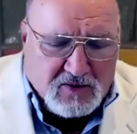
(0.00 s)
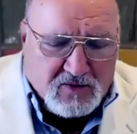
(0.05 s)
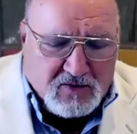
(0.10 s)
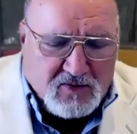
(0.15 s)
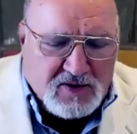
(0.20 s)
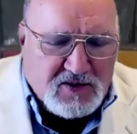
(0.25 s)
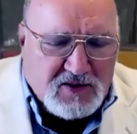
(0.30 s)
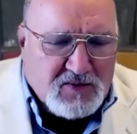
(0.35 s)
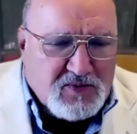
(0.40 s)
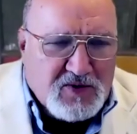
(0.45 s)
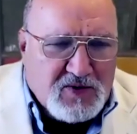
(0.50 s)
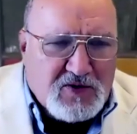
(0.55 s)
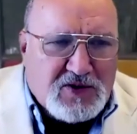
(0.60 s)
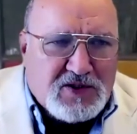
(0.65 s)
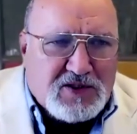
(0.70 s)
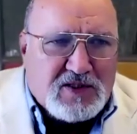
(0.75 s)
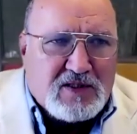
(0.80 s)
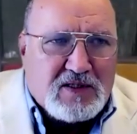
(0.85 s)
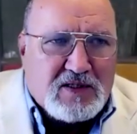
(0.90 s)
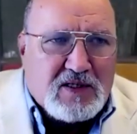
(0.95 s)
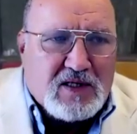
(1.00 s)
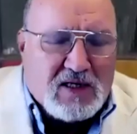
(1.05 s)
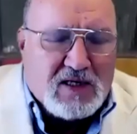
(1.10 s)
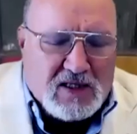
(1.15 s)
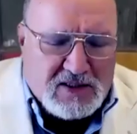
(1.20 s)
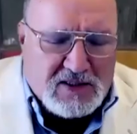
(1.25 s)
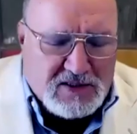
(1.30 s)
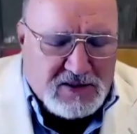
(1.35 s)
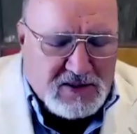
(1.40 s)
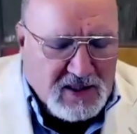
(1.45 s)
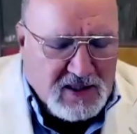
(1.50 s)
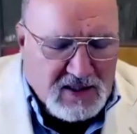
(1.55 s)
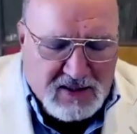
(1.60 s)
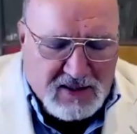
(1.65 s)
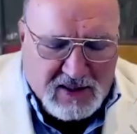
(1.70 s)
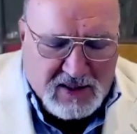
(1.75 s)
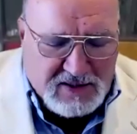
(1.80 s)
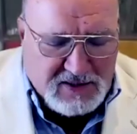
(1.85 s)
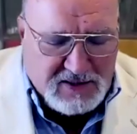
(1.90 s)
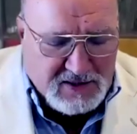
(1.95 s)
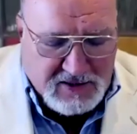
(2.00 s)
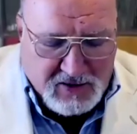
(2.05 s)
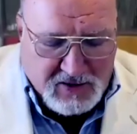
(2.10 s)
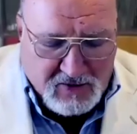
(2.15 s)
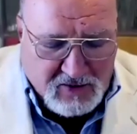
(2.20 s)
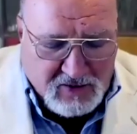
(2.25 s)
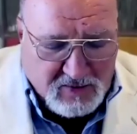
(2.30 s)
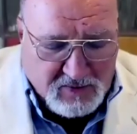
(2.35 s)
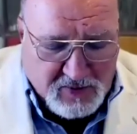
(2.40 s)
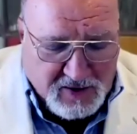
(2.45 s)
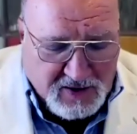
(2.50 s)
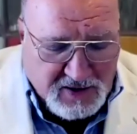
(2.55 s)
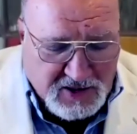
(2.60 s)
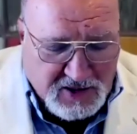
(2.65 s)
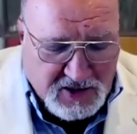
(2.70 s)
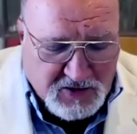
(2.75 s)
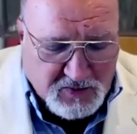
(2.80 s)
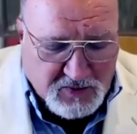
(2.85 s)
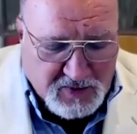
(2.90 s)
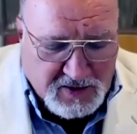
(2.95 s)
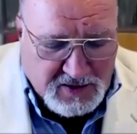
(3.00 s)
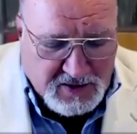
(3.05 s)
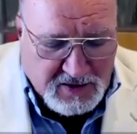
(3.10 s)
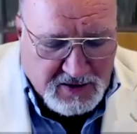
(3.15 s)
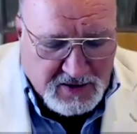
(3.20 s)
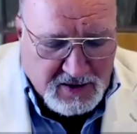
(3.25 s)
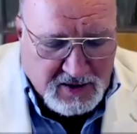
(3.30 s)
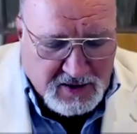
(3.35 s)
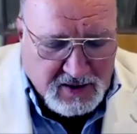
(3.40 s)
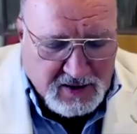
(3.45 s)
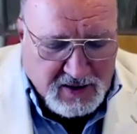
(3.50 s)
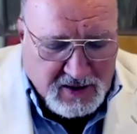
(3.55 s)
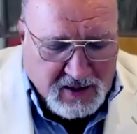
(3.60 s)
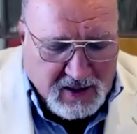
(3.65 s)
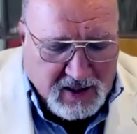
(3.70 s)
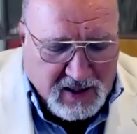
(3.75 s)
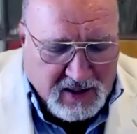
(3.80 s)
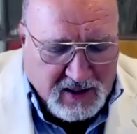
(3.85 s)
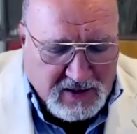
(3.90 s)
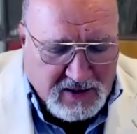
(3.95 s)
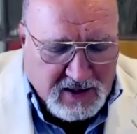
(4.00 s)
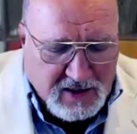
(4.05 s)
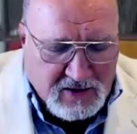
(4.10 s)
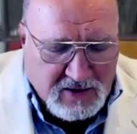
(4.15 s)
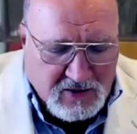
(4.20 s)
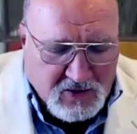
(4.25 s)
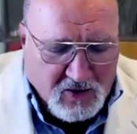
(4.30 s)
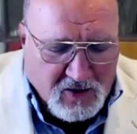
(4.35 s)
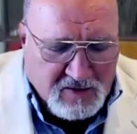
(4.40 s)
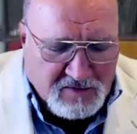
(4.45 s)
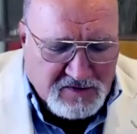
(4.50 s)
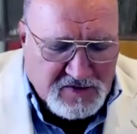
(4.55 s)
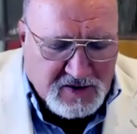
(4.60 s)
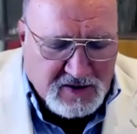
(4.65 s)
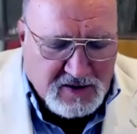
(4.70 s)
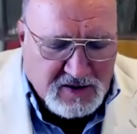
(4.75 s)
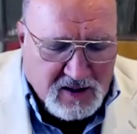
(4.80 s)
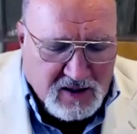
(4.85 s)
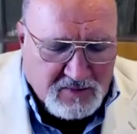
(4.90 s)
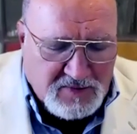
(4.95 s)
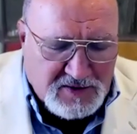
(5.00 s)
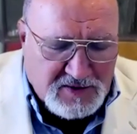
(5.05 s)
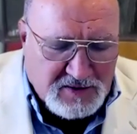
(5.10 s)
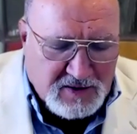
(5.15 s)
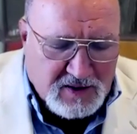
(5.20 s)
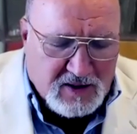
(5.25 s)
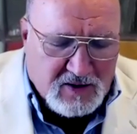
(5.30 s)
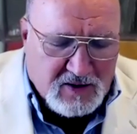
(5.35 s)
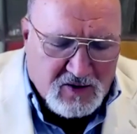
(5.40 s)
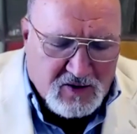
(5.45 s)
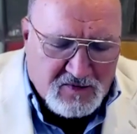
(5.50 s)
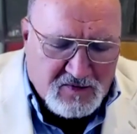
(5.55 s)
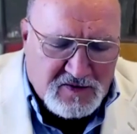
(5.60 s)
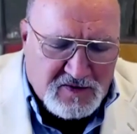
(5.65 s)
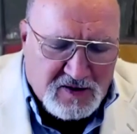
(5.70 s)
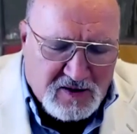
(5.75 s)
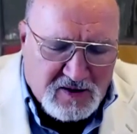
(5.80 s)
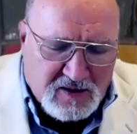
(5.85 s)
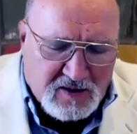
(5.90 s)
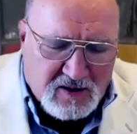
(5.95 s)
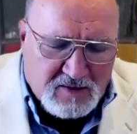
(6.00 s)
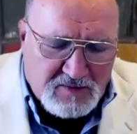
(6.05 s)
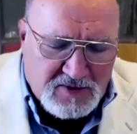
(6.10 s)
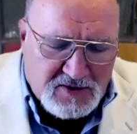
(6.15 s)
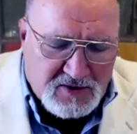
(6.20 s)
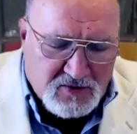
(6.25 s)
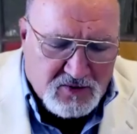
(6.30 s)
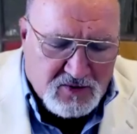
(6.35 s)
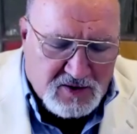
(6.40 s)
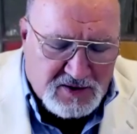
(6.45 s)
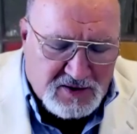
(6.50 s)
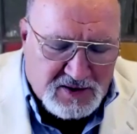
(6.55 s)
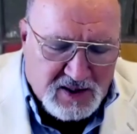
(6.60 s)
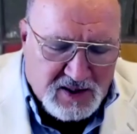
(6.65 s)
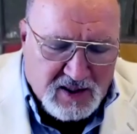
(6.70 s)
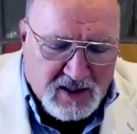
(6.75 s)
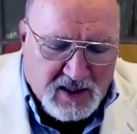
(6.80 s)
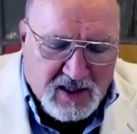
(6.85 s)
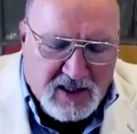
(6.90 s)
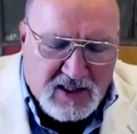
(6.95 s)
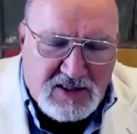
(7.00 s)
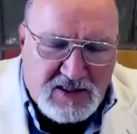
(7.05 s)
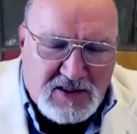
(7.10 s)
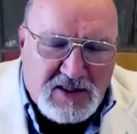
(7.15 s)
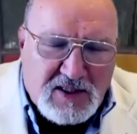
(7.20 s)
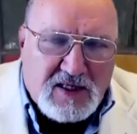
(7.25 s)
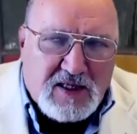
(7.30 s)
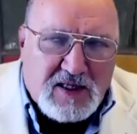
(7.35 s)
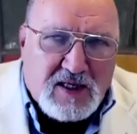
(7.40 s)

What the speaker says: Retribution is not necessarily punishment, and it often comes to us as